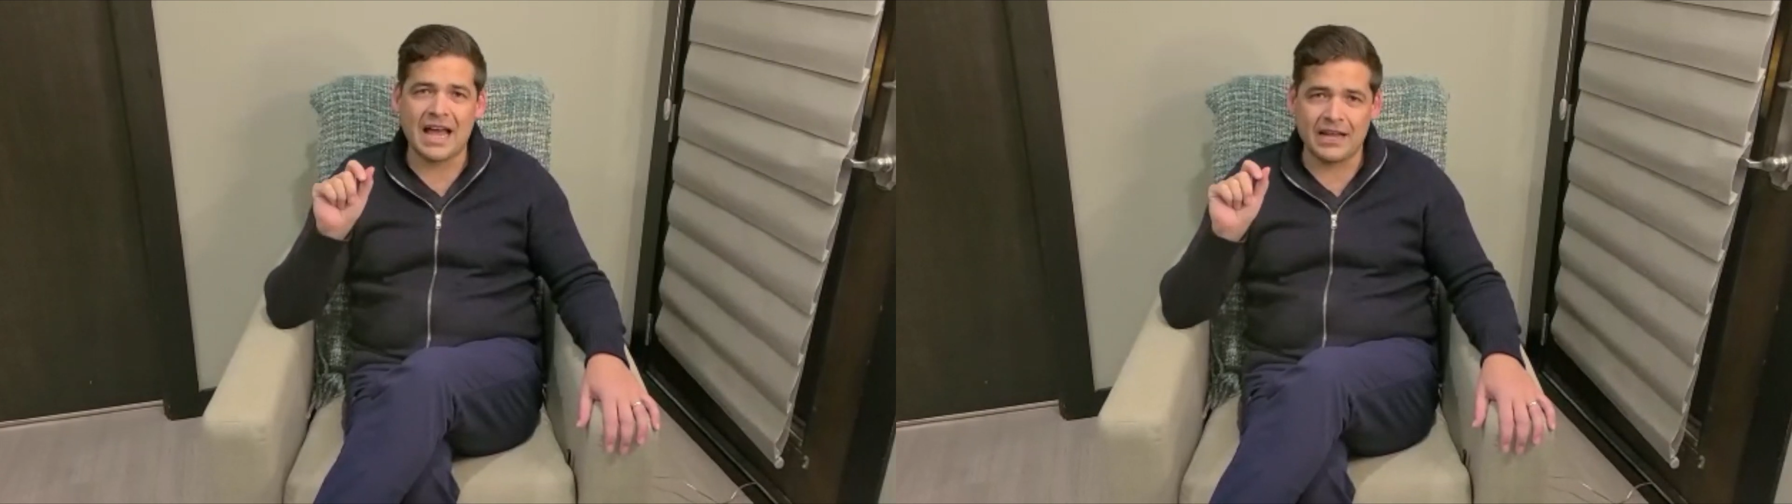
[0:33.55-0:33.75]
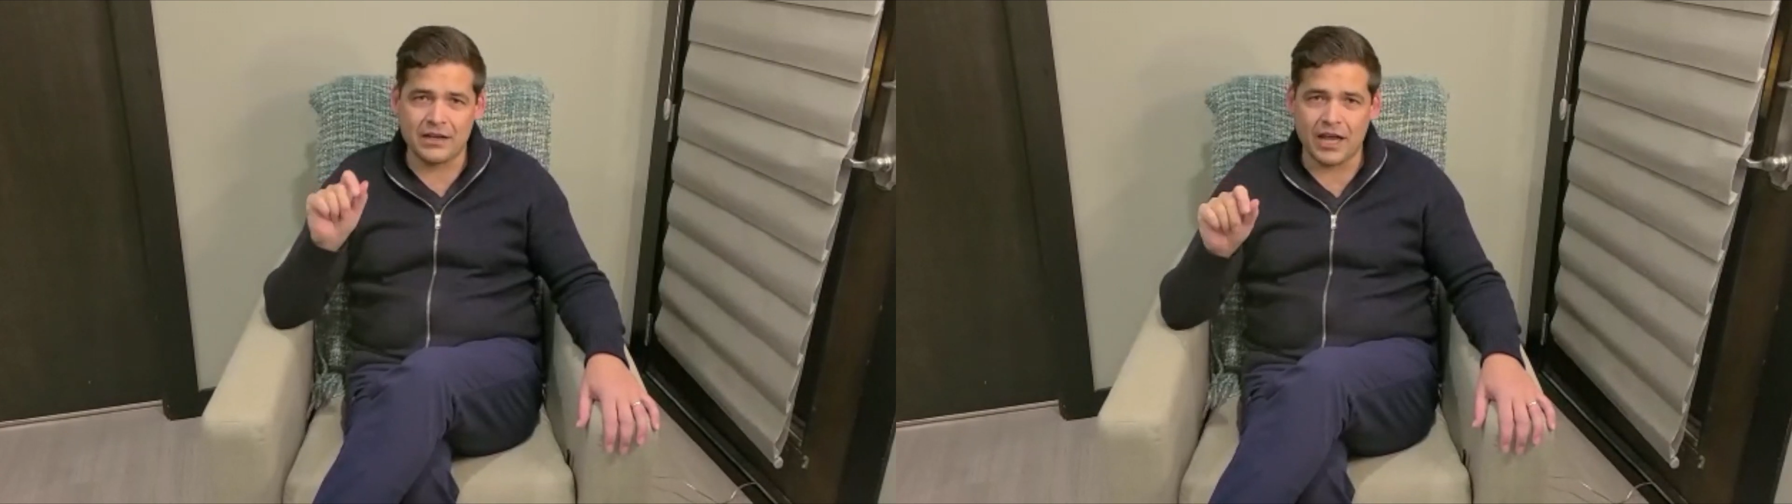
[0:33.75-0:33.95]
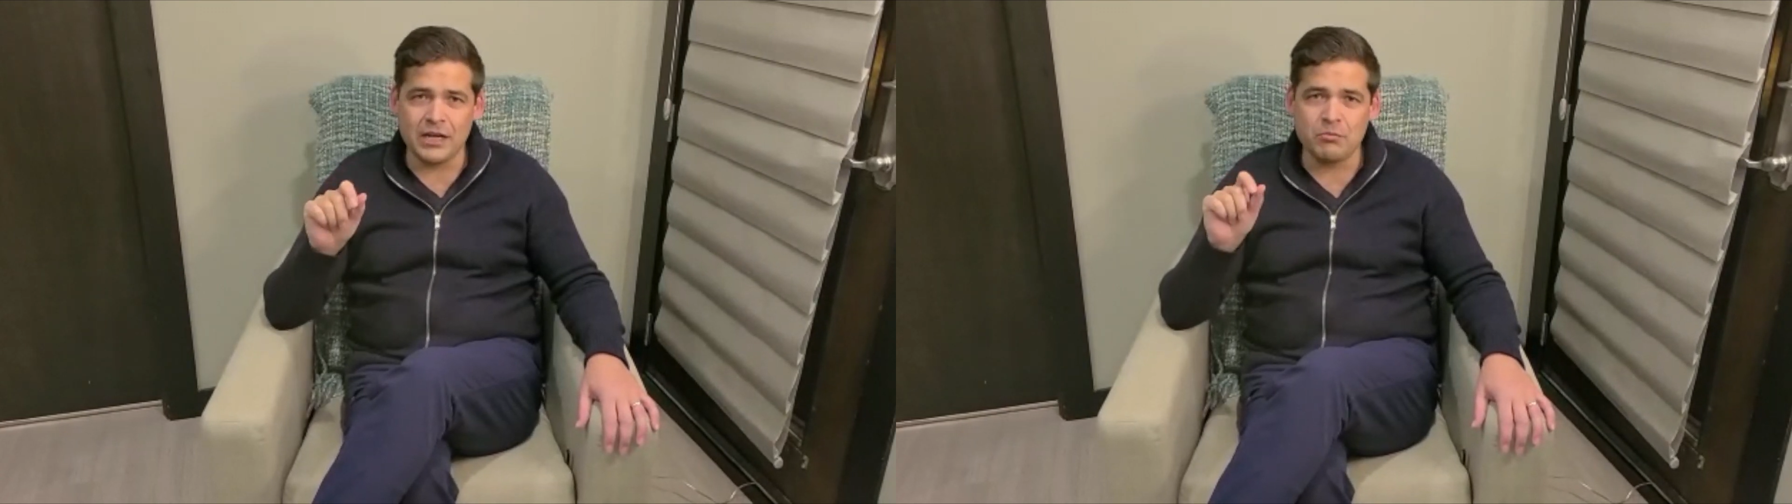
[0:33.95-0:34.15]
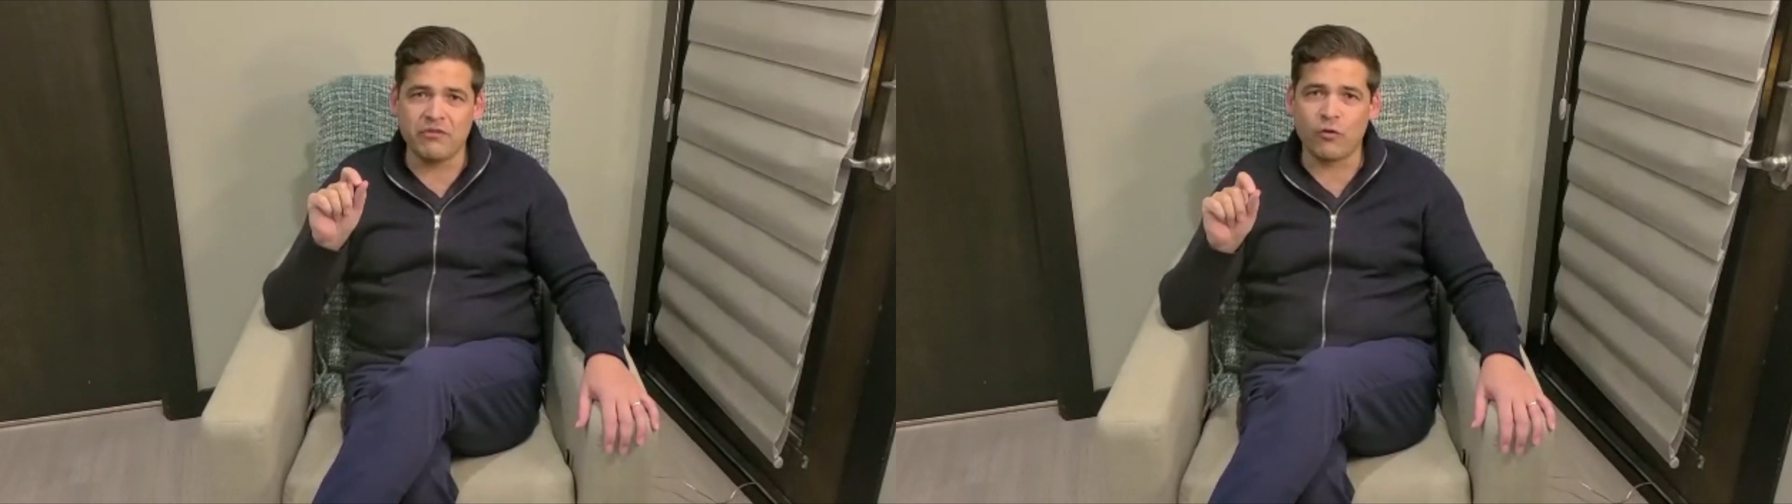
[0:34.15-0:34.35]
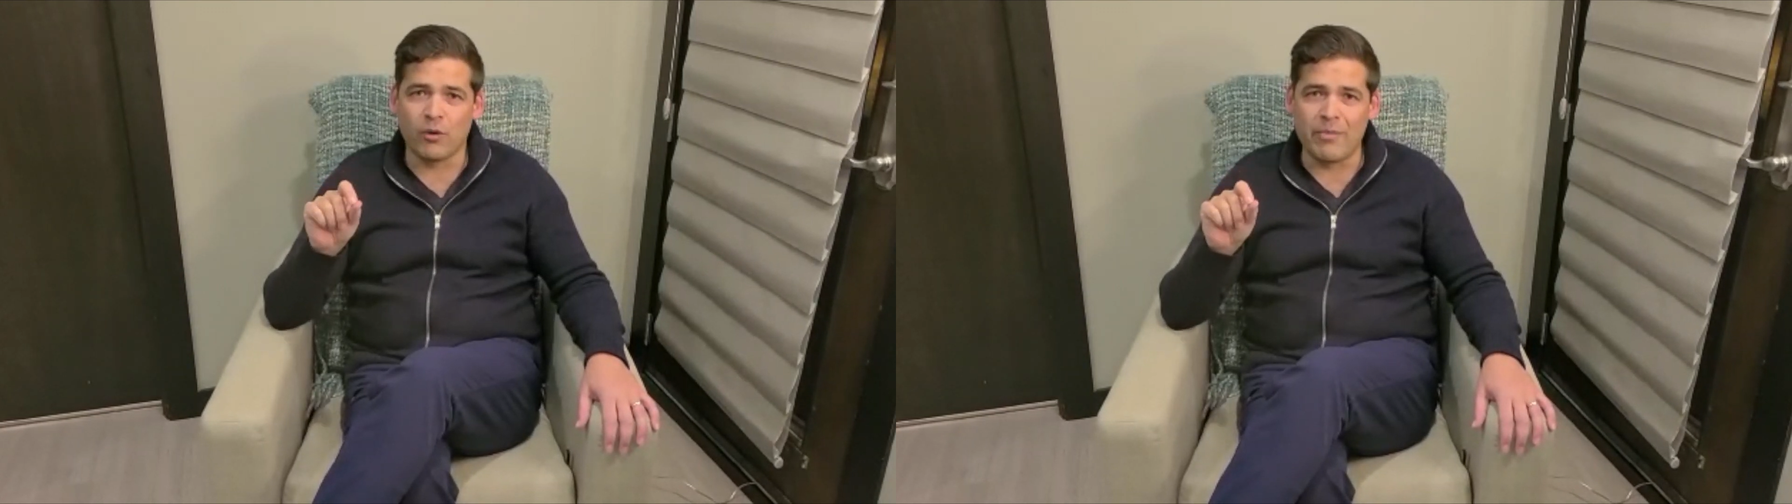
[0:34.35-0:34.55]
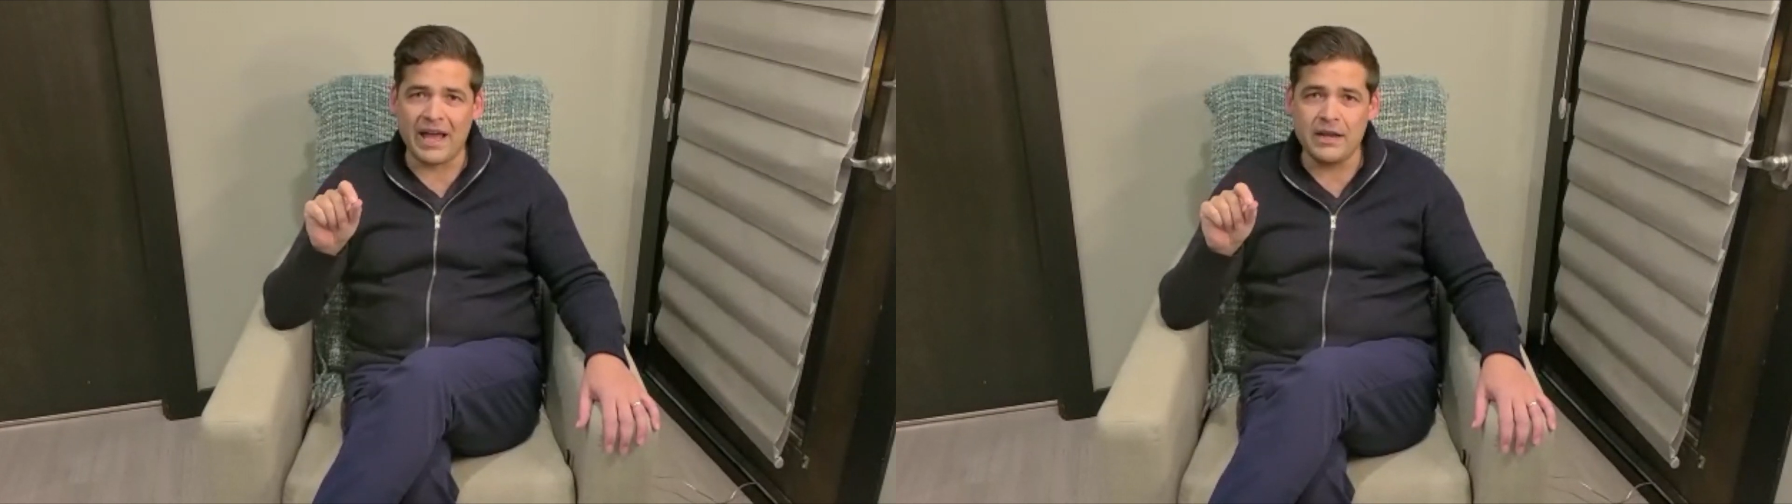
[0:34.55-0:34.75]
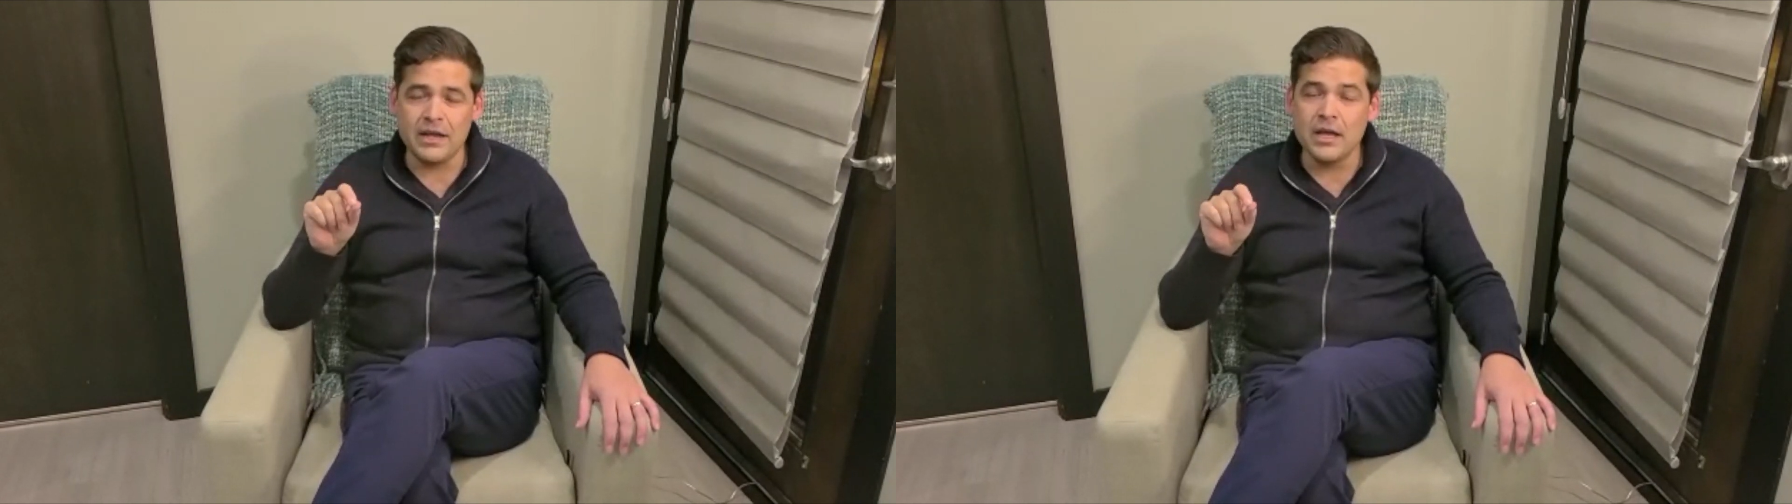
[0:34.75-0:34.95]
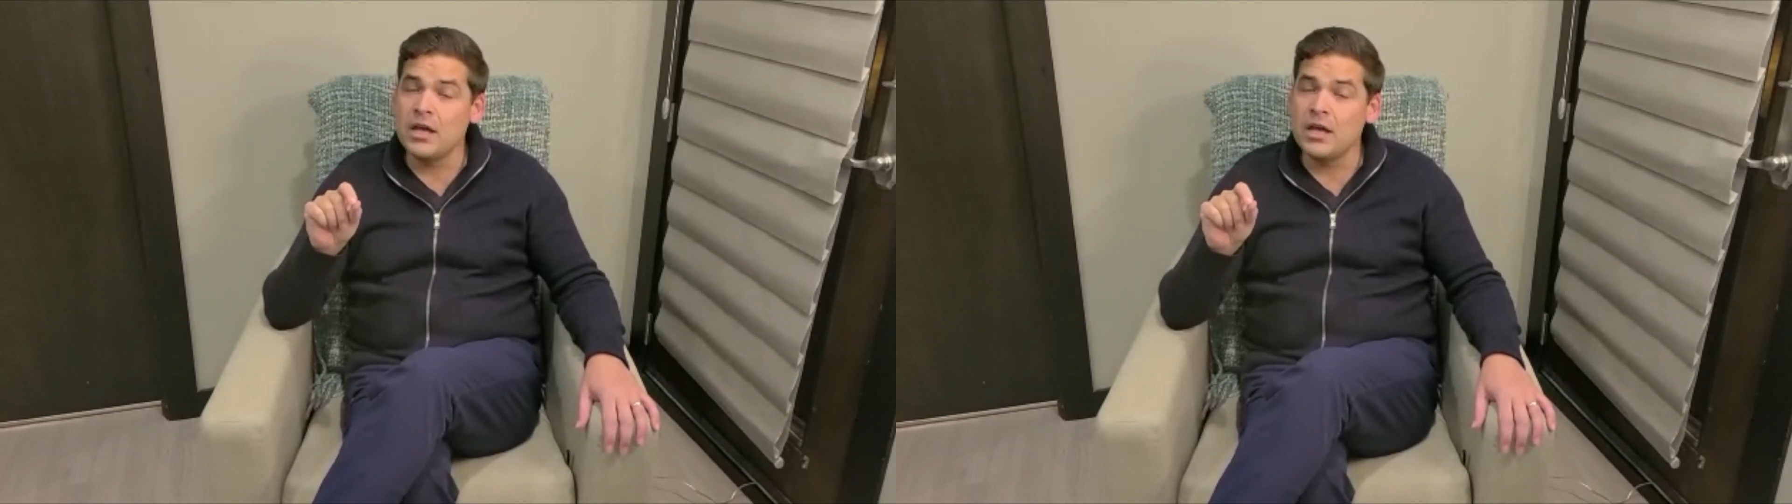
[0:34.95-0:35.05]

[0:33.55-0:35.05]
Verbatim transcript: at night before bed